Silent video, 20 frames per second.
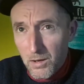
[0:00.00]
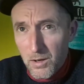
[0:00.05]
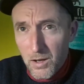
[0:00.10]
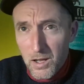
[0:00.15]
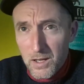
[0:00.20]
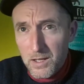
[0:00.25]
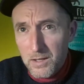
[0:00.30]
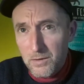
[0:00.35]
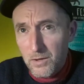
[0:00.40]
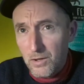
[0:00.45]

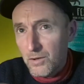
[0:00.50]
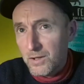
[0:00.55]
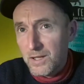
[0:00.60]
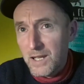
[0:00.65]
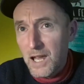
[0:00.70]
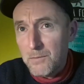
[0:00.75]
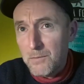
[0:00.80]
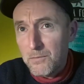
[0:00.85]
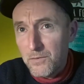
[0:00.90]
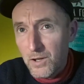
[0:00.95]
either a
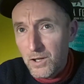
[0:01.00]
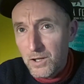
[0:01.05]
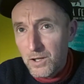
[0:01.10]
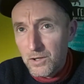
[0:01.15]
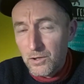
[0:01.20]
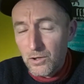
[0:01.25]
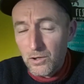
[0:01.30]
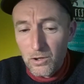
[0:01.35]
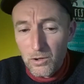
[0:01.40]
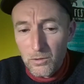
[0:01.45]
Cape Verdean
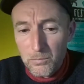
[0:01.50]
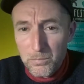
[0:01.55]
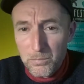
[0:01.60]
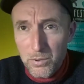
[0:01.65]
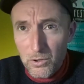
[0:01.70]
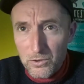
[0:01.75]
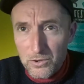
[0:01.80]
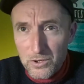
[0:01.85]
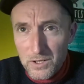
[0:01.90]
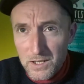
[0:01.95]
or
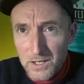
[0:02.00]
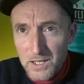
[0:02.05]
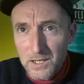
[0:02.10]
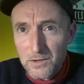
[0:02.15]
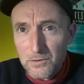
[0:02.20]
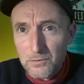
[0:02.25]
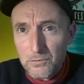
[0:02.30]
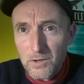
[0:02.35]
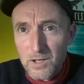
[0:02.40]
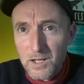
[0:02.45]

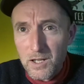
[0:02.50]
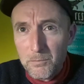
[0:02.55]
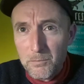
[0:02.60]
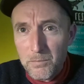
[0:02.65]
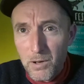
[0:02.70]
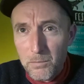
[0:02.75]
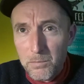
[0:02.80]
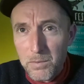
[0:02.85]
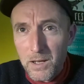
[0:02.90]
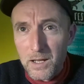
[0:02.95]
Portuguese reading
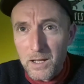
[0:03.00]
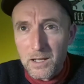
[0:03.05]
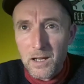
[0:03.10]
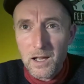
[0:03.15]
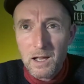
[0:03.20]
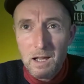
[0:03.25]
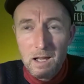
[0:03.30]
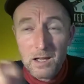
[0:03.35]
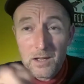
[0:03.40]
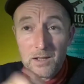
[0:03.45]
public.
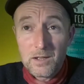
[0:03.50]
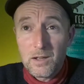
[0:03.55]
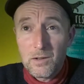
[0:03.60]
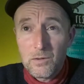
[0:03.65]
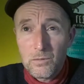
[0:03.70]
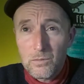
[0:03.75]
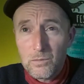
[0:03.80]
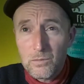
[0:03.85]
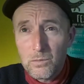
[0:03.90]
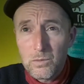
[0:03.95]

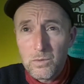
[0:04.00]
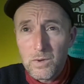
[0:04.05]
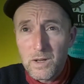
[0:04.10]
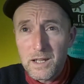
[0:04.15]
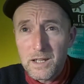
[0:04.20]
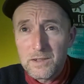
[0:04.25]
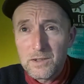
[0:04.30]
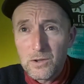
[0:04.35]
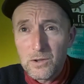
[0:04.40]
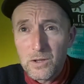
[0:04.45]
We're
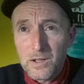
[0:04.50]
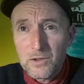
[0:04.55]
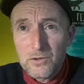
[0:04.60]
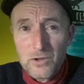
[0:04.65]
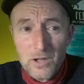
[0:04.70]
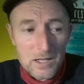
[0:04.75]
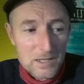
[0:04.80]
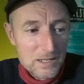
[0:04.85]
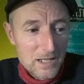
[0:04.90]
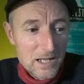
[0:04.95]
doing the
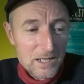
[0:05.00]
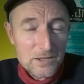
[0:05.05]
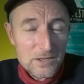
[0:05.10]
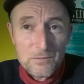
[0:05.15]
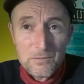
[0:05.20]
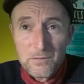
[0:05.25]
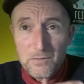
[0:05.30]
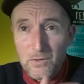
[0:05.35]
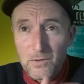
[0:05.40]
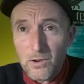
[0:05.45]
translation
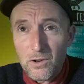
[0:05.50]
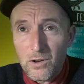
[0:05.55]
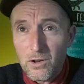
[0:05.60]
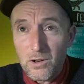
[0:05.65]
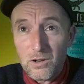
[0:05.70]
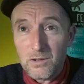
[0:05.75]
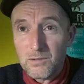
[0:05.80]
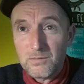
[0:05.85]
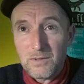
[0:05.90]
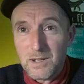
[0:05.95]

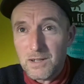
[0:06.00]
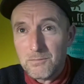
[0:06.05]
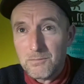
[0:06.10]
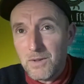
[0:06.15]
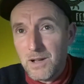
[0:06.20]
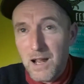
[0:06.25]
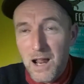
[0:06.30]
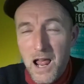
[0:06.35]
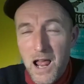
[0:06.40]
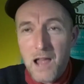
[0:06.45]
for
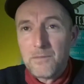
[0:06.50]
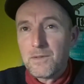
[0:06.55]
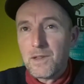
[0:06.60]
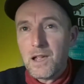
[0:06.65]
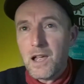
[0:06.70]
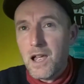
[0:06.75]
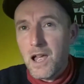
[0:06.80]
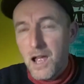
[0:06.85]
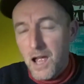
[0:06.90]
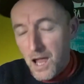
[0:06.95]

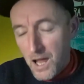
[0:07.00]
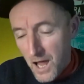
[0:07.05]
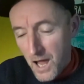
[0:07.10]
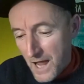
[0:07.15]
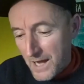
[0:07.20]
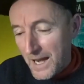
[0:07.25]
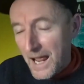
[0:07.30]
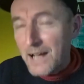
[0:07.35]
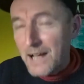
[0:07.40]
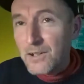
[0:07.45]

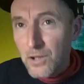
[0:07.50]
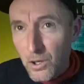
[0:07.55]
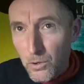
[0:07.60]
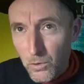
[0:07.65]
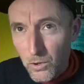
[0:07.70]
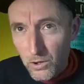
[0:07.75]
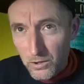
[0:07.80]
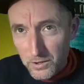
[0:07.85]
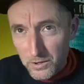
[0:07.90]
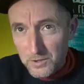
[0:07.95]
an Anglo
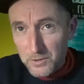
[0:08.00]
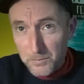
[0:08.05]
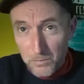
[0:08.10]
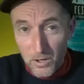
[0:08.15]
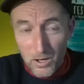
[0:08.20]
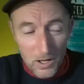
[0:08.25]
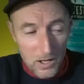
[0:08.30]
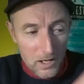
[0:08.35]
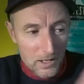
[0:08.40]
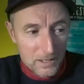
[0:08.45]
audience,
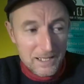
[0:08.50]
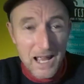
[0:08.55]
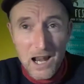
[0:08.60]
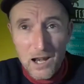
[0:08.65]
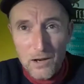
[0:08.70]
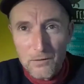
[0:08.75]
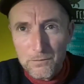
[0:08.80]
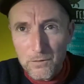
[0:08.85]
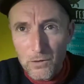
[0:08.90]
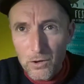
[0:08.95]
but a
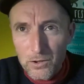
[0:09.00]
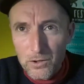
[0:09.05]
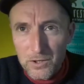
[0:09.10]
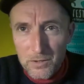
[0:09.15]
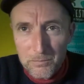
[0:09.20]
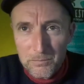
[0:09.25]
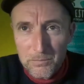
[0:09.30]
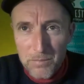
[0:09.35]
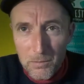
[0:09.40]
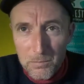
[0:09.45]

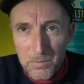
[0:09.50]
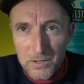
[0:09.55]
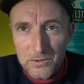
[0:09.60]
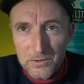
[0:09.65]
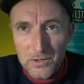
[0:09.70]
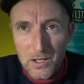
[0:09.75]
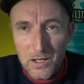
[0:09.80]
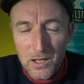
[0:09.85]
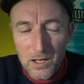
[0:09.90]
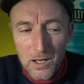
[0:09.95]
Californian
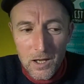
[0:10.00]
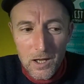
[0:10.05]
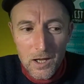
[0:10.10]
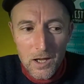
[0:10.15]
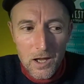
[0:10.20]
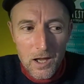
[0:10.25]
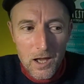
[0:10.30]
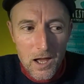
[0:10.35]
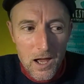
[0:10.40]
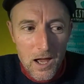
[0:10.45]
publisher,
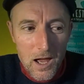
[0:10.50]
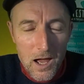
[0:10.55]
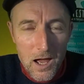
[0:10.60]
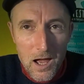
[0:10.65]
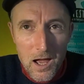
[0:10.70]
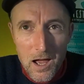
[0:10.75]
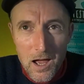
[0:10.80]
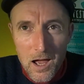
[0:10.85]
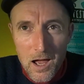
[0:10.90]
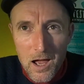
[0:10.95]

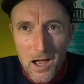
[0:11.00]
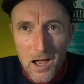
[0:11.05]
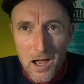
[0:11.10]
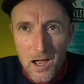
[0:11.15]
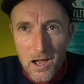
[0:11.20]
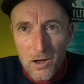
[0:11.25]
where